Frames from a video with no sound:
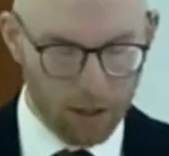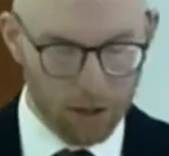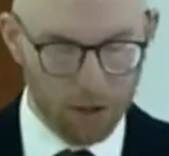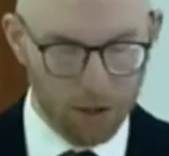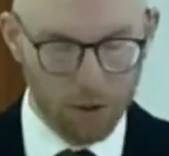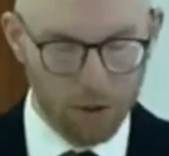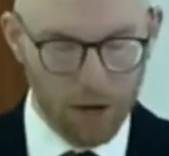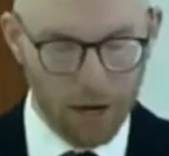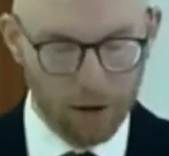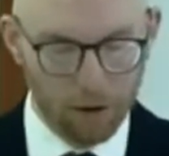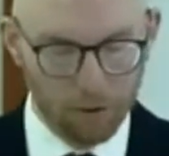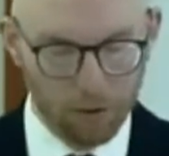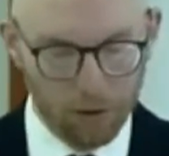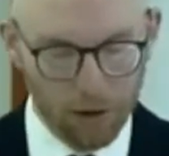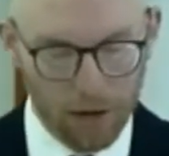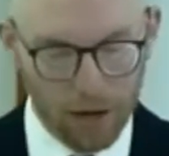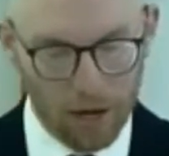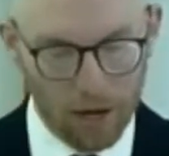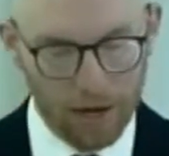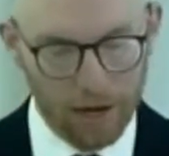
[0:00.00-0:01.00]
uh, do not,
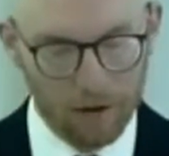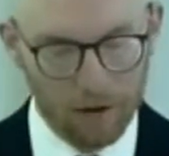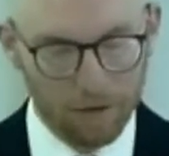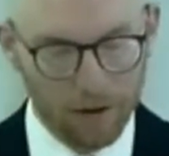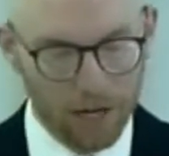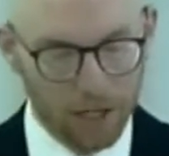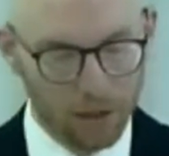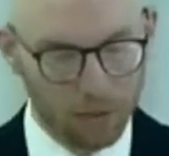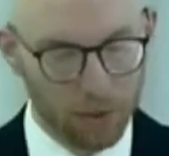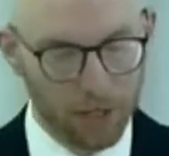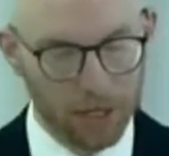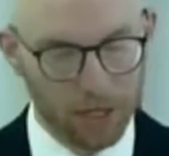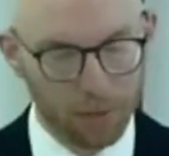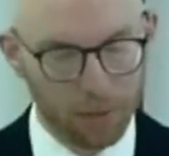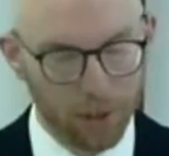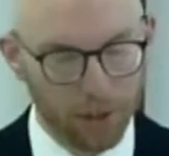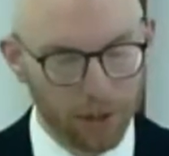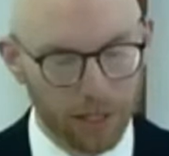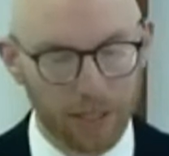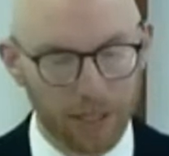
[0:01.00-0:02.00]
uh, even as we
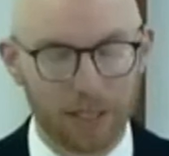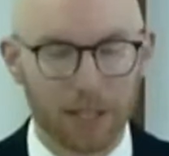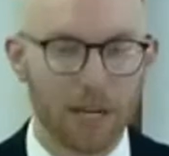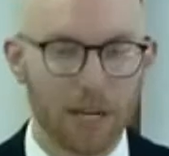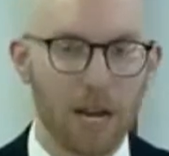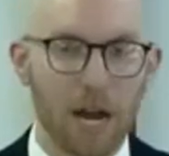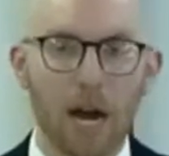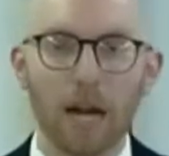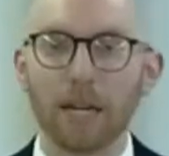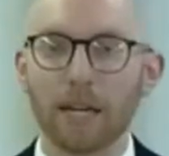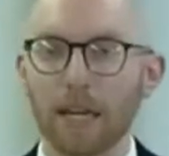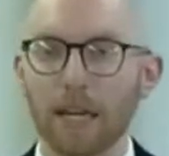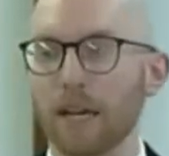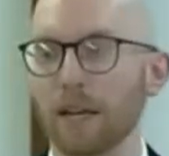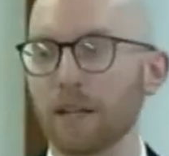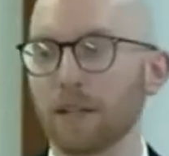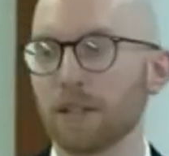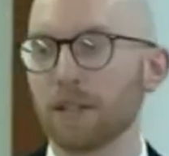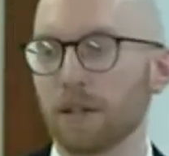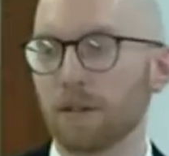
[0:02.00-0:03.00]
experience the not
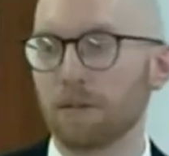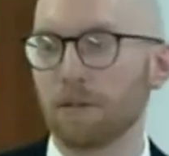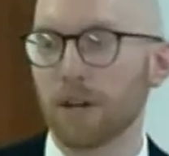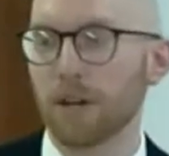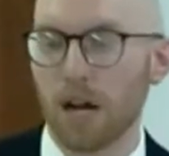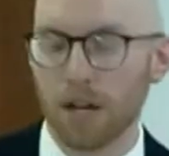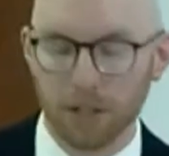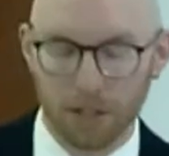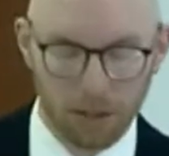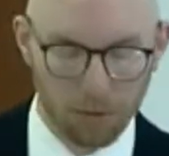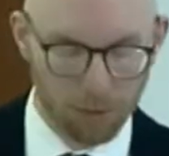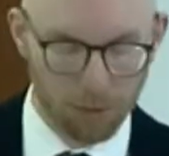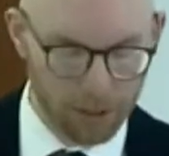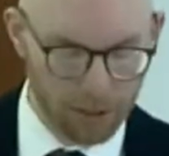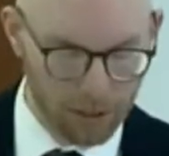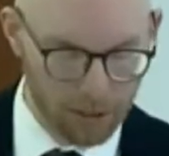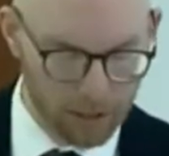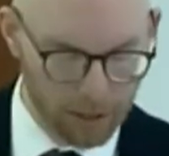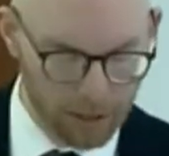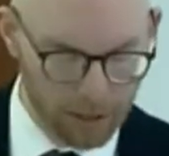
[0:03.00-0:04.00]
yet of
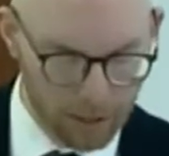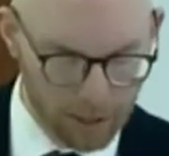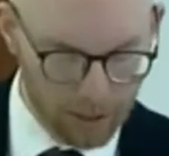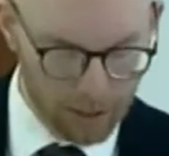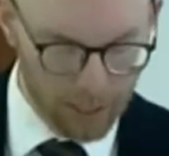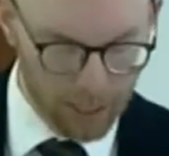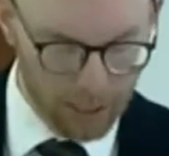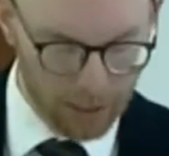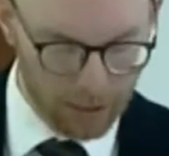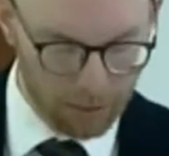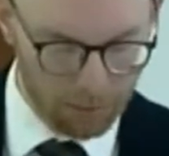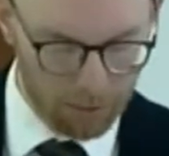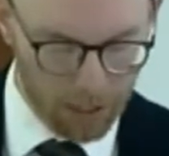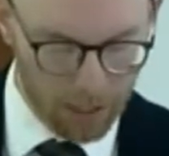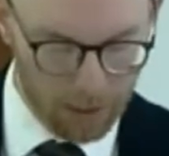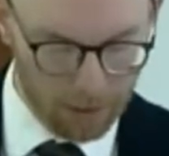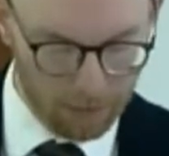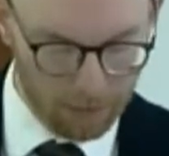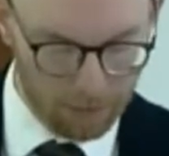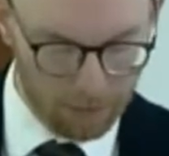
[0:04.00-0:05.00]
consummate kingdom
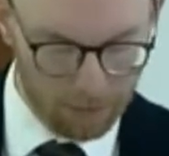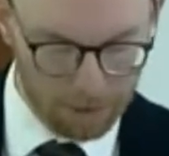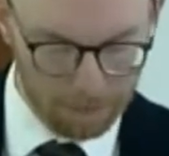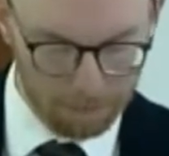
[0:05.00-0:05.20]
life.